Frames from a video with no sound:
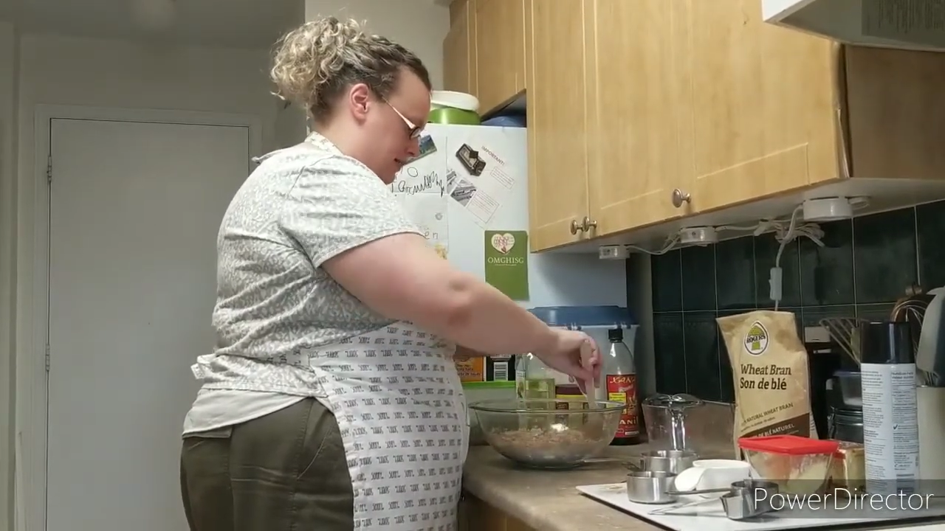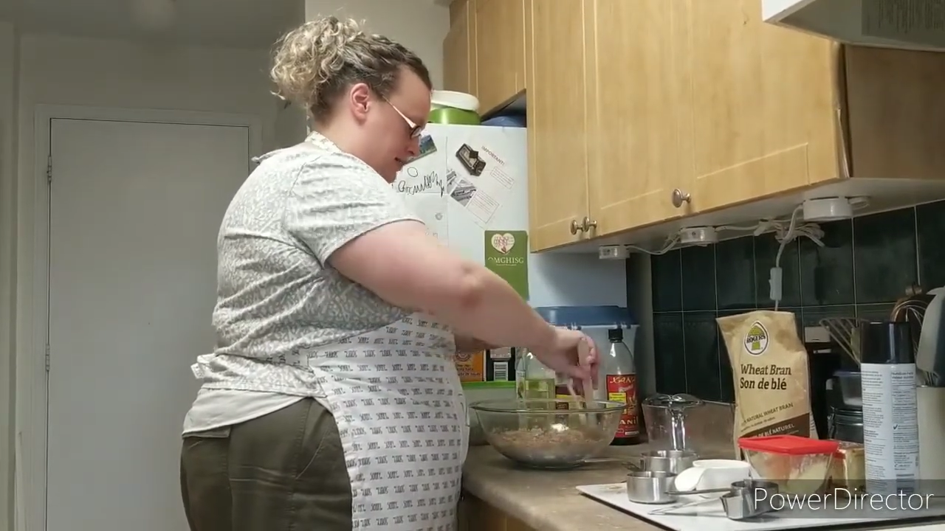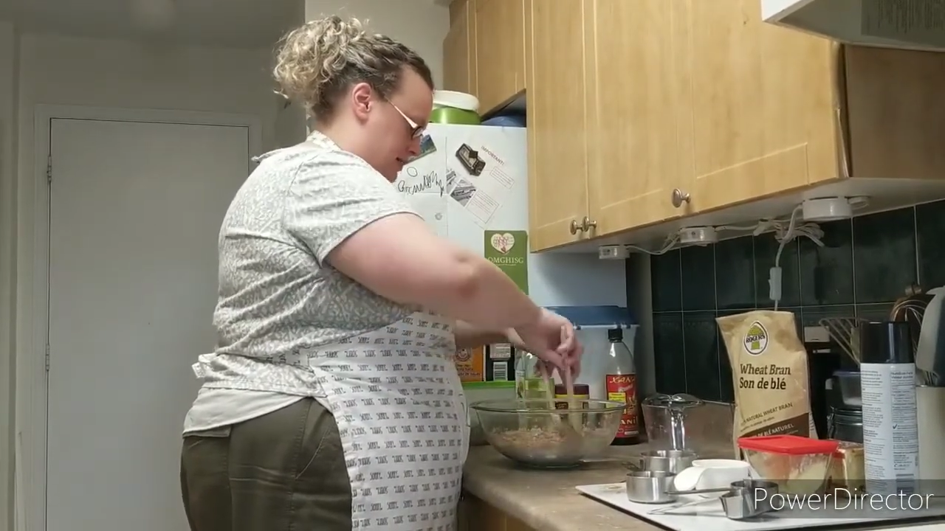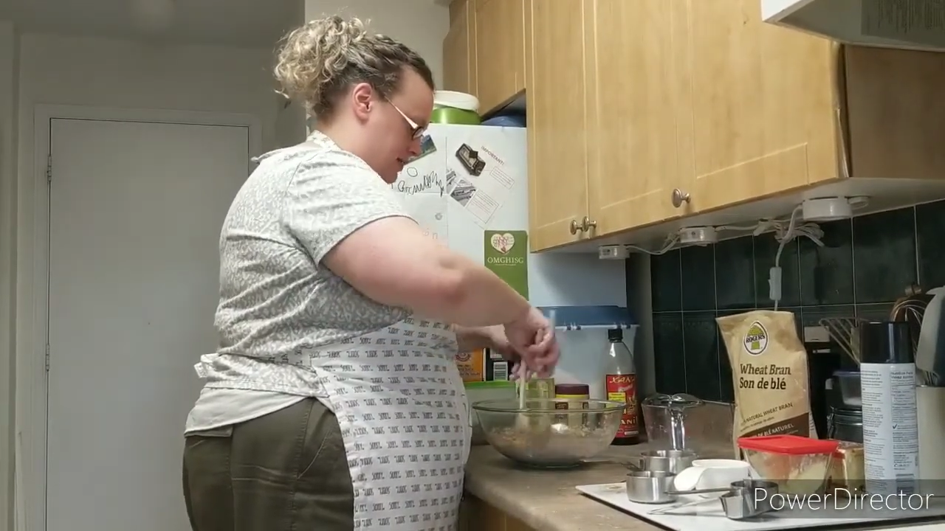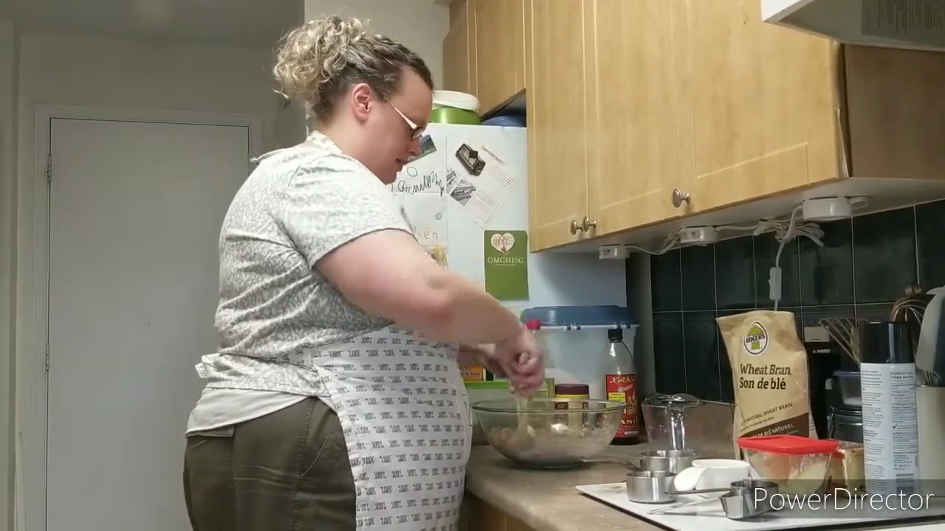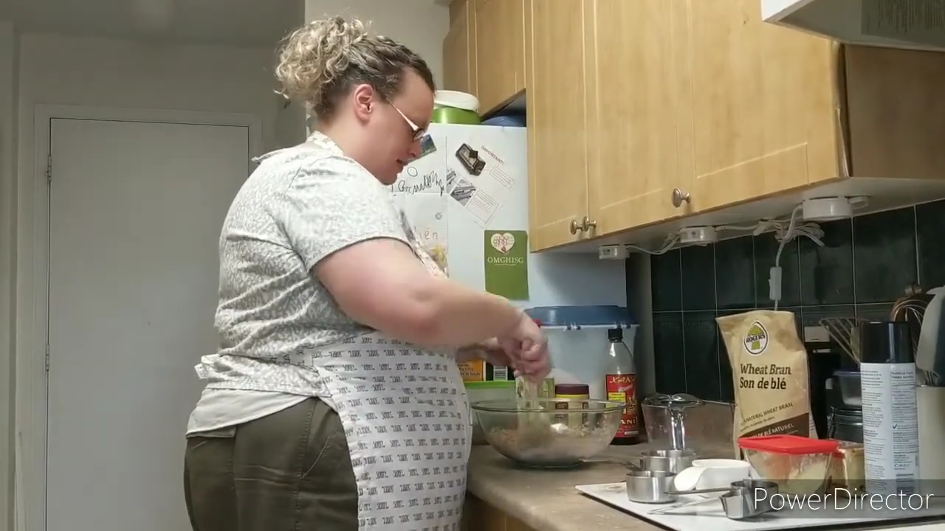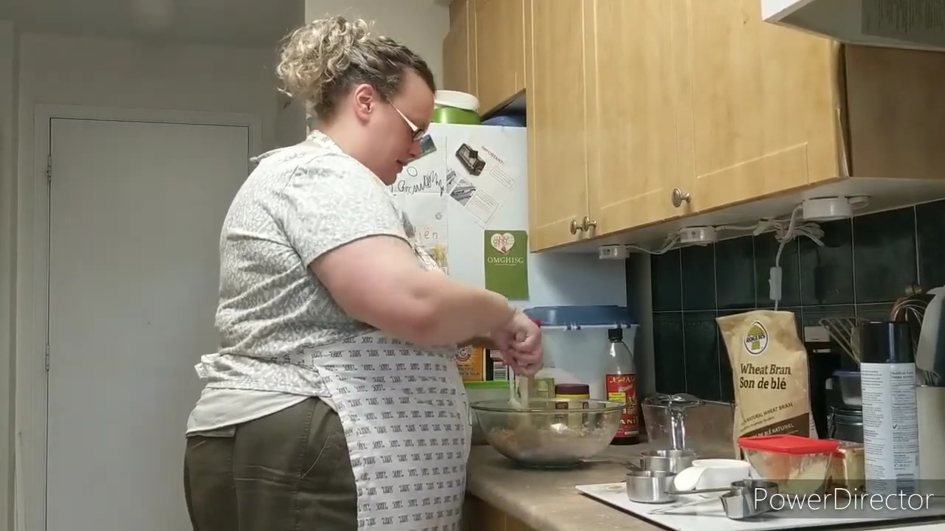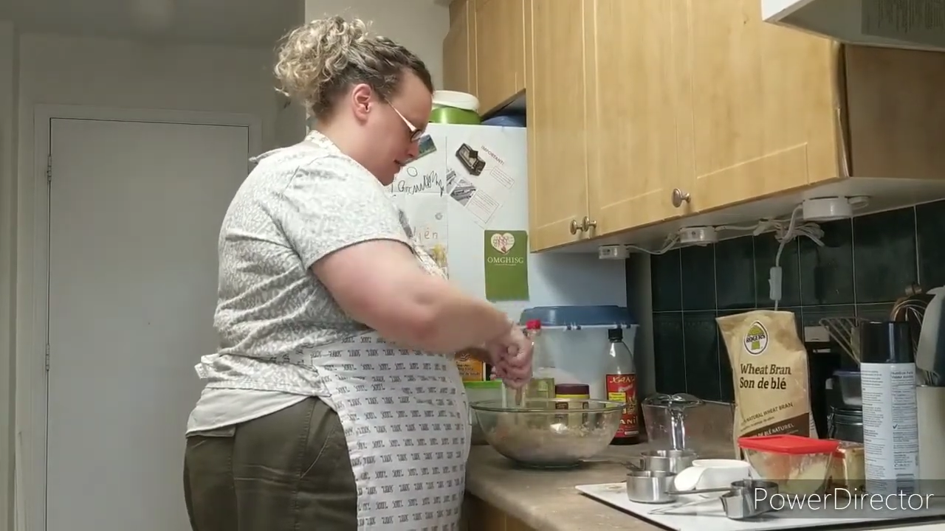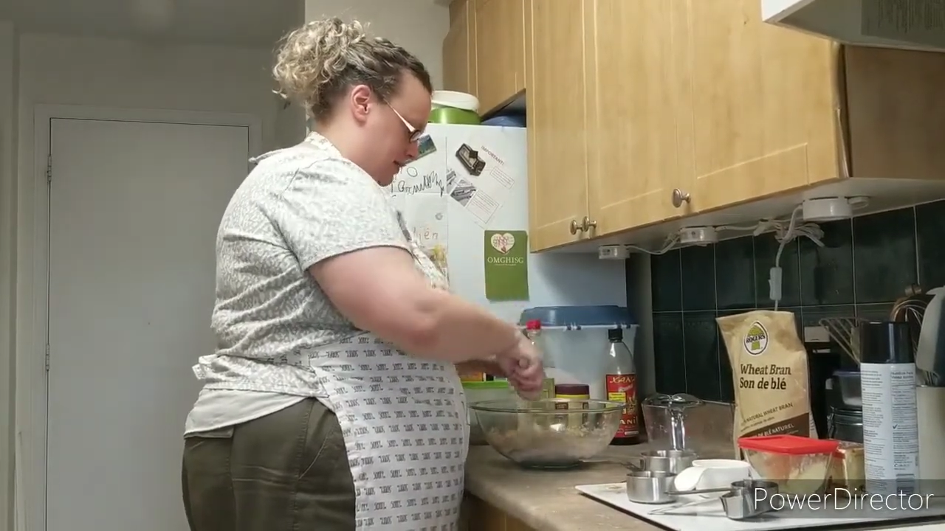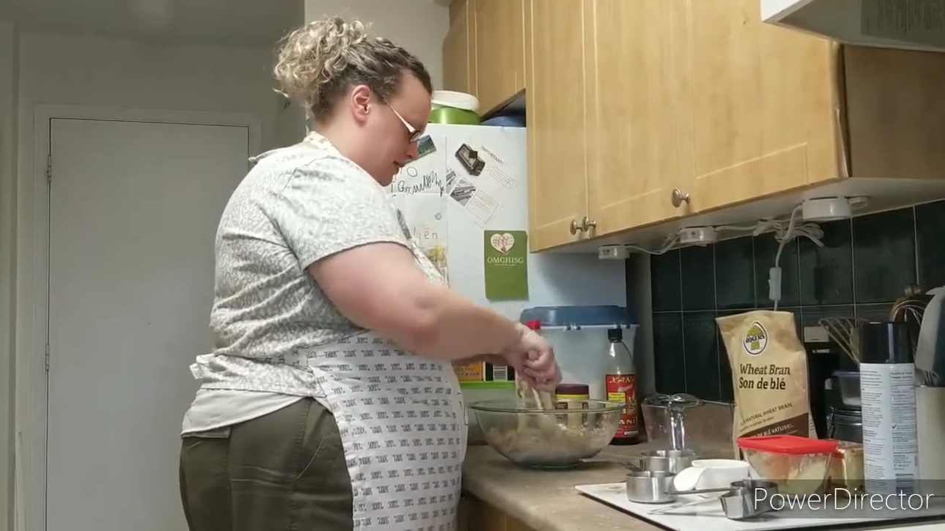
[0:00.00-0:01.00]

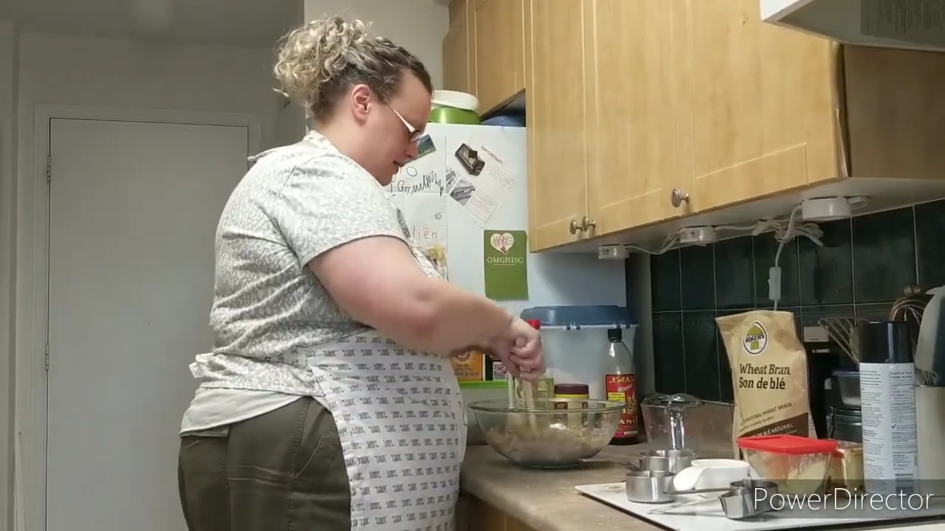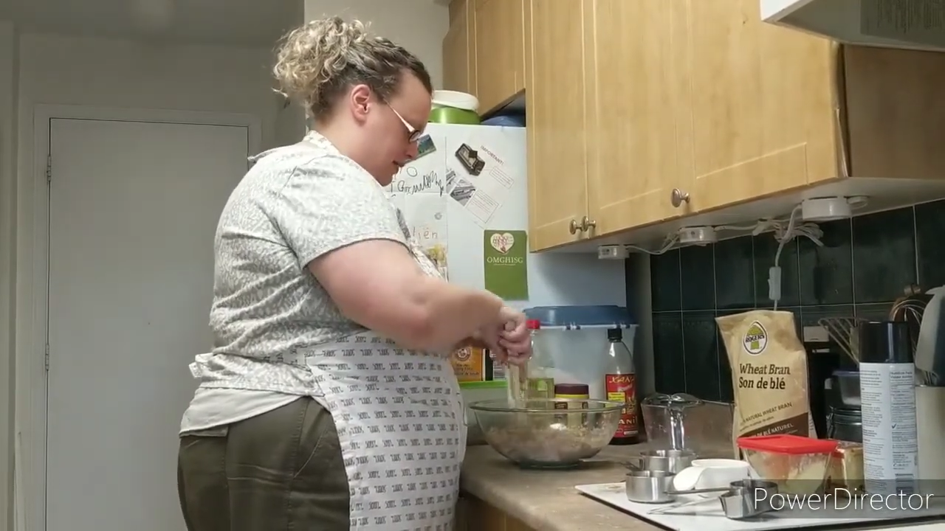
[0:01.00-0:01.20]
ingredients.